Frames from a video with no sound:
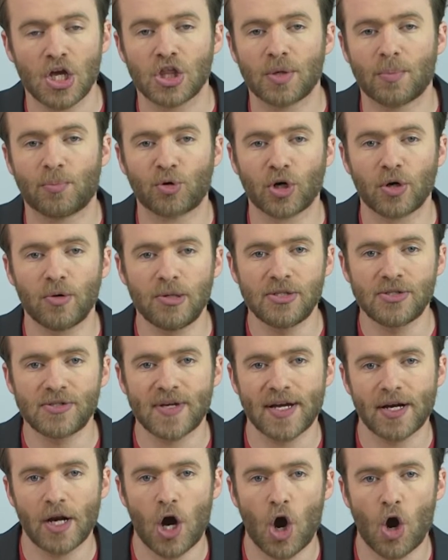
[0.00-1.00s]
The Bruins
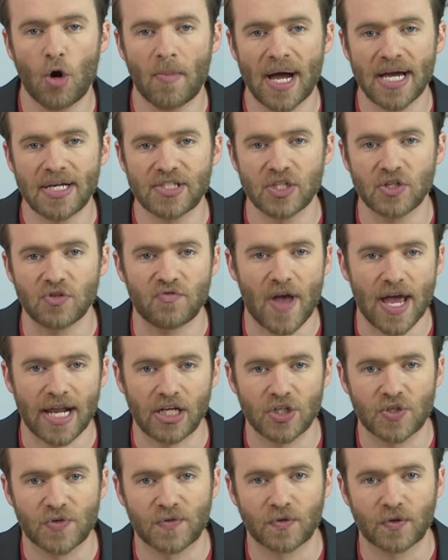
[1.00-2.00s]
get home ice
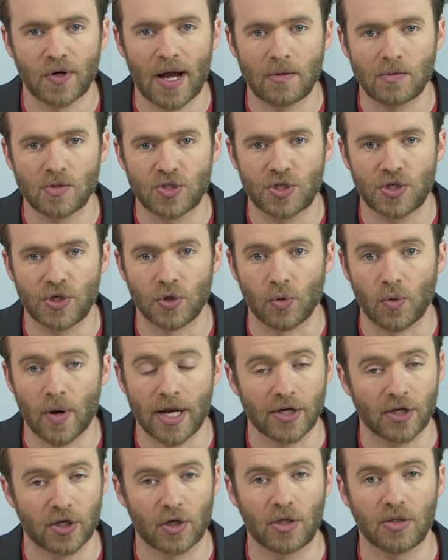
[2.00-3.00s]
advantage for round 2
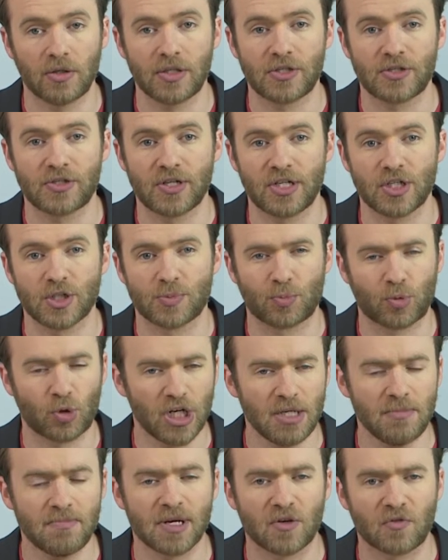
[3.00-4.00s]
and currently sit as
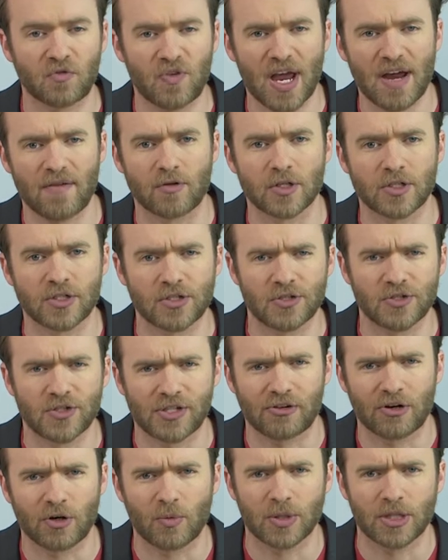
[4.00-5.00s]
pretty big favorites
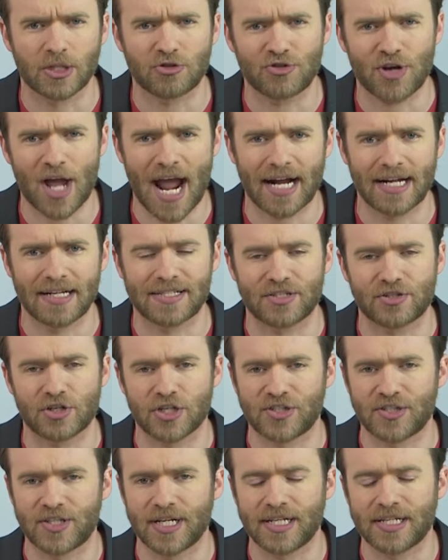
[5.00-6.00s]
considering what the Jackets
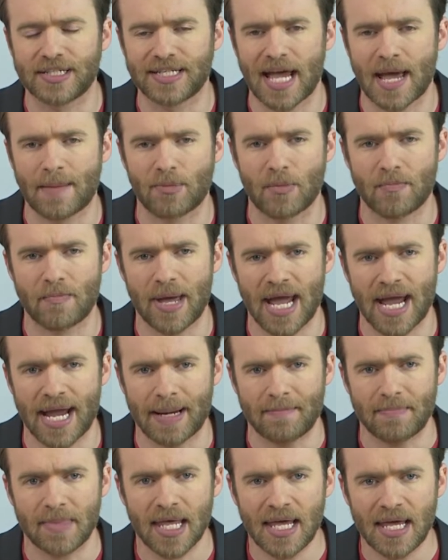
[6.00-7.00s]
just did at Tampa
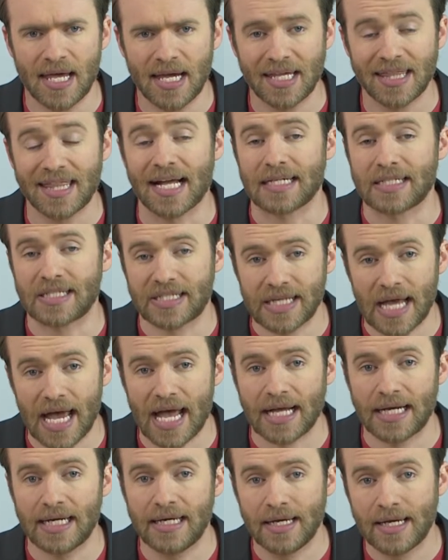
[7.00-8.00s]
Bay. That
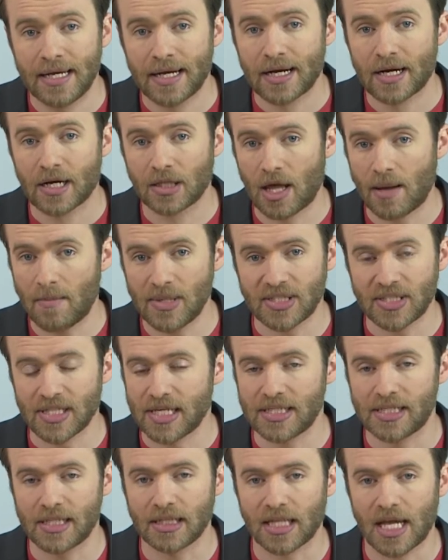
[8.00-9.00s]
said, Columbus
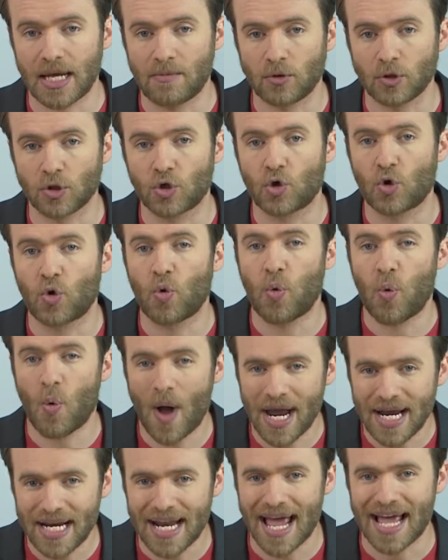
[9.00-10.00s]
isn't labeled
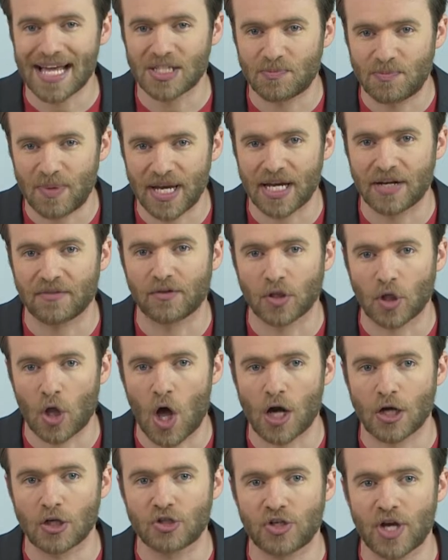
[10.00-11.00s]
quite as big of a
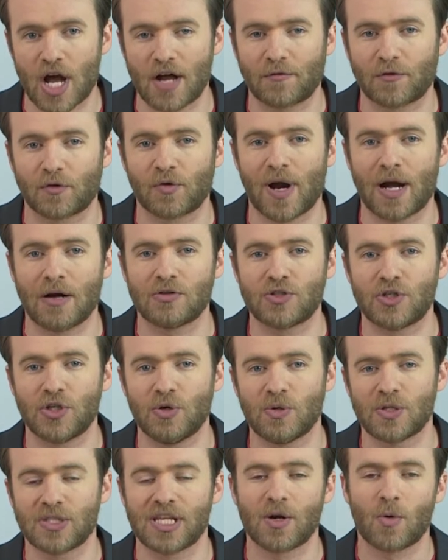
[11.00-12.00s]
long shot for round
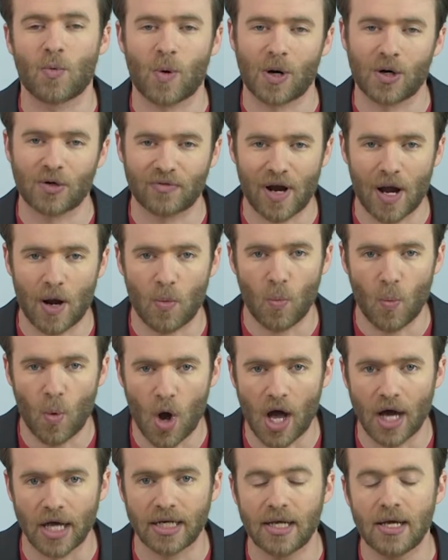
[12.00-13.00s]
2 as they were in round
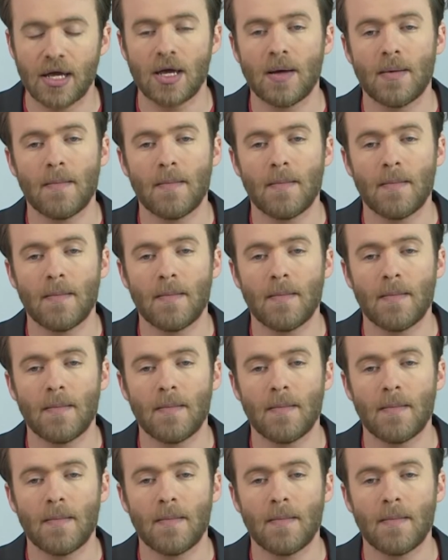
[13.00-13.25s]
1,